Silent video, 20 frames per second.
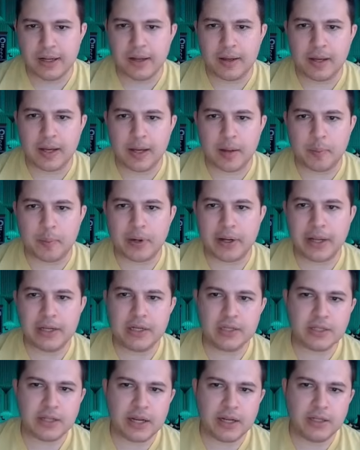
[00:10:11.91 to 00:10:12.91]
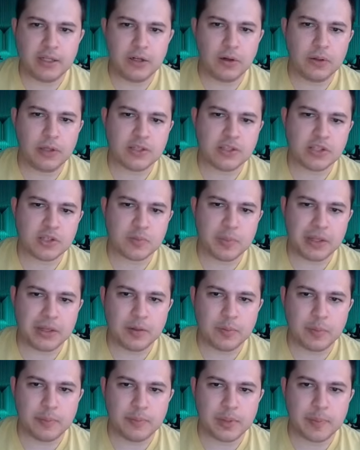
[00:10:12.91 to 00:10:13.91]
but I decided, you know, let's just make
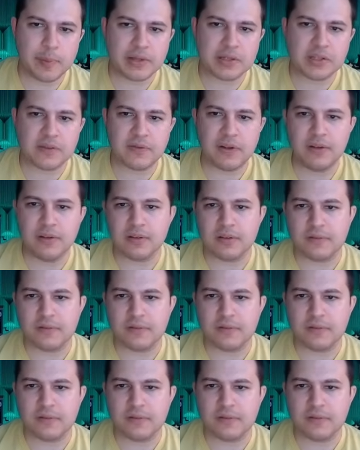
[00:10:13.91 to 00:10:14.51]
the best of it.